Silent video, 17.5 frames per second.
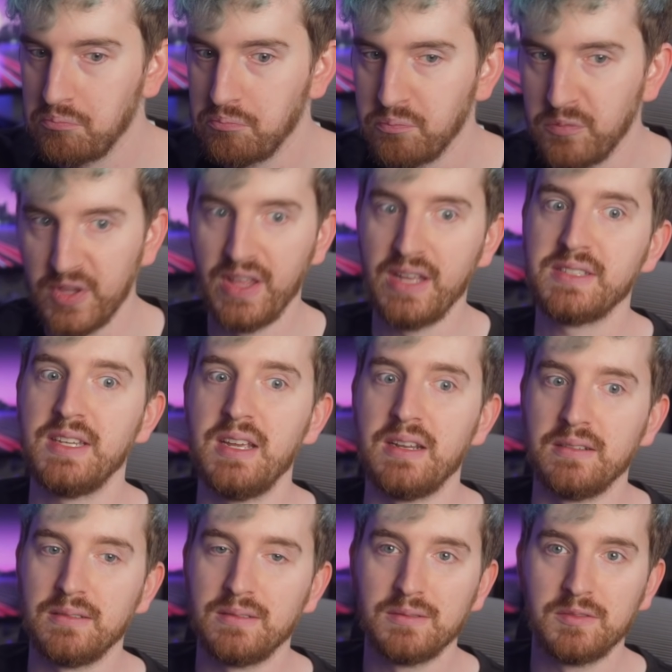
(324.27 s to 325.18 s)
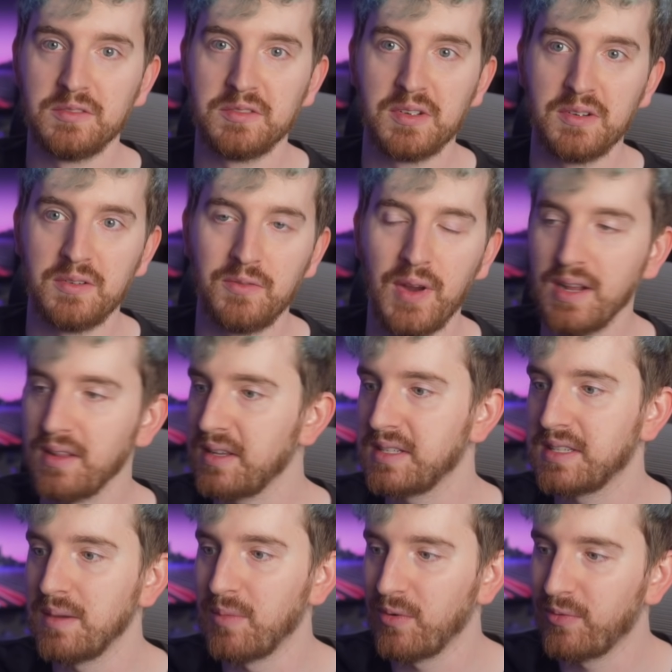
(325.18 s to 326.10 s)
And that's it. Fairly
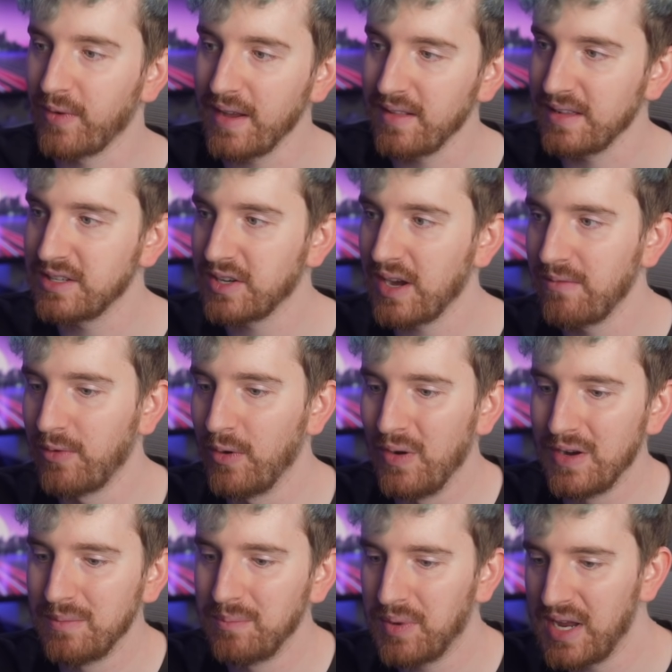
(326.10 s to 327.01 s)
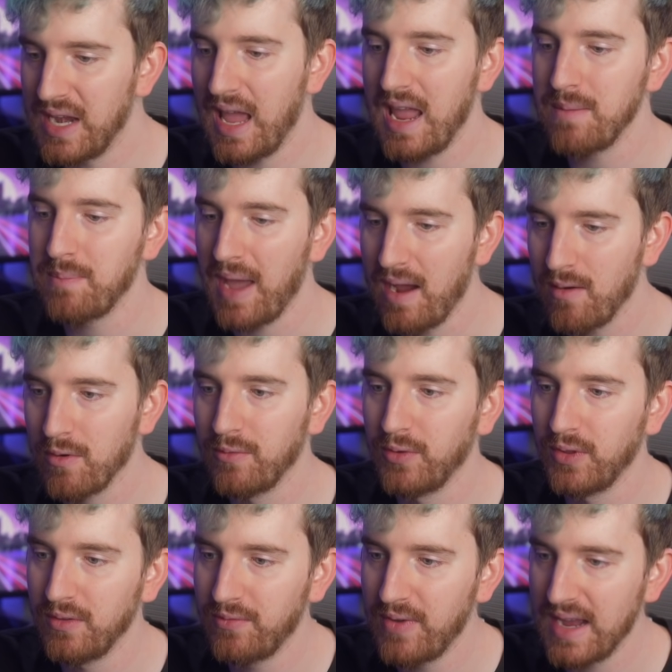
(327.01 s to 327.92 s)
simple, fairly straightforward, but a
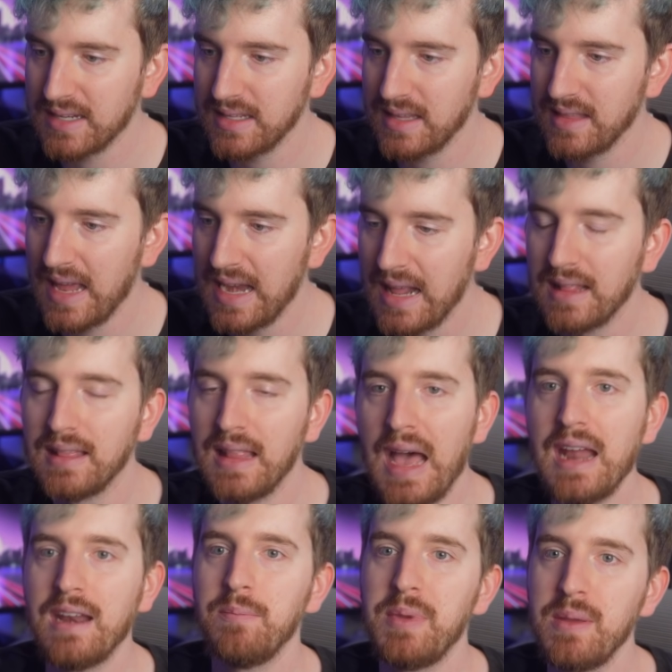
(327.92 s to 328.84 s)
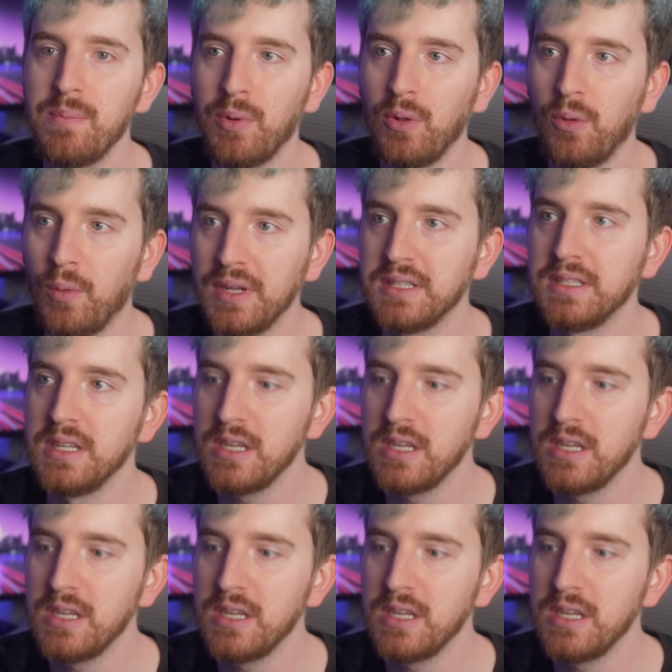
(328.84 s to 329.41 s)
powerful effect that a lot of people want to